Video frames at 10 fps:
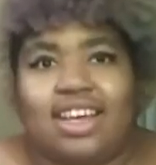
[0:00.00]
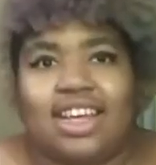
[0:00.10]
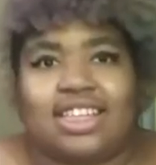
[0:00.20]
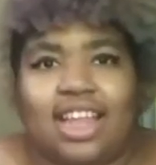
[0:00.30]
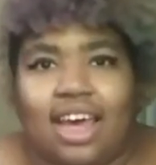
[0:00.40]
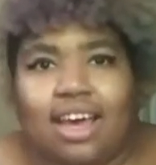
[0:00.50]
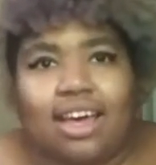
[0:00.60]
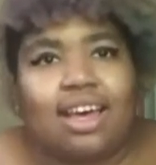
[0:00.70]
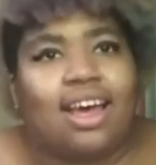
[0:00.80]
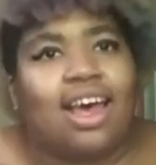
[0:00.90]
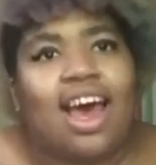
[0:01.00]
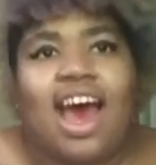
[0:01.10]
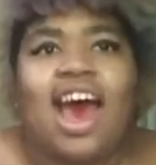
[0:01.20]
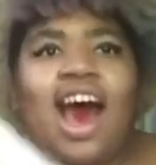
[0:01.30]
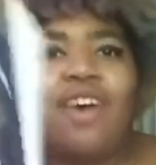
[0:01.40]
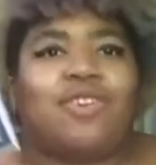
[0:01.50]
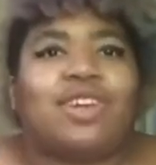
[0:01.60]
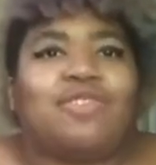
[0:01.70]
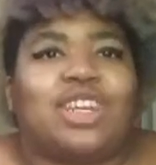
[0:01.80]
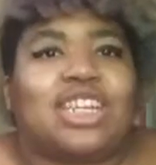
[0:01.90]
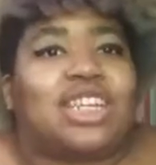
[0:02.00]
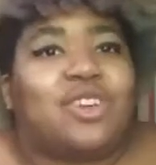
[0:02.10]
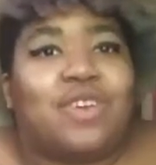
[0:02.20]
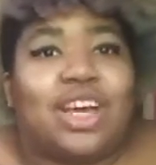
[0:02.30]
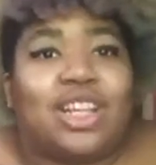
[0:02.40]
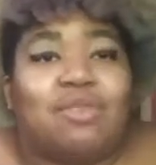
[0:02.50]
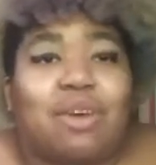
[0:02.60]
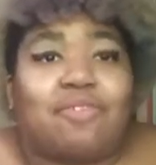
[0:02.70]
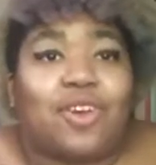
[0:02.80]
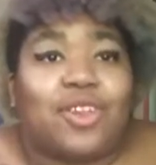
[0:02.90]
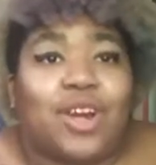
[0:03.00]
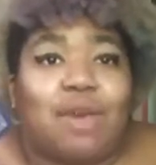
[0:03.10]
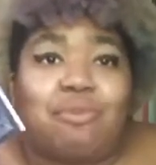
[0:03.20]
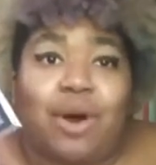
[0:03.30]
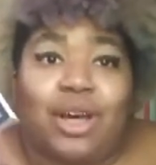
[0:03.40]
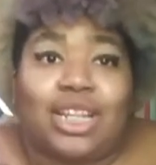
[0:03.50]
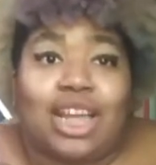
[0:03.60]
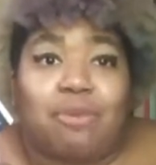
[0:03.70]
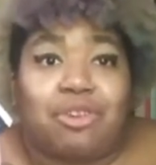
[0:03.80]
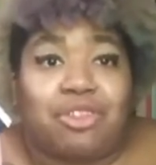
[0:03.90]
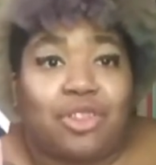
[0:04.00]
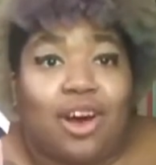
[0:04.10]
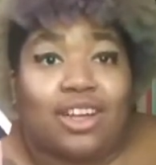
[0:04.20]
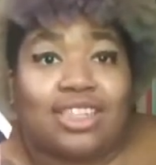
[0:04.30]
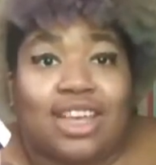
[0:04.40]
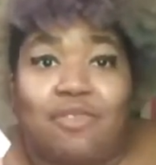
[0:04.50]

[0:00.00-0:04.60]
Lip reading: That's Leia. I would have looked into it a little bit further and bought Labyrinth Lost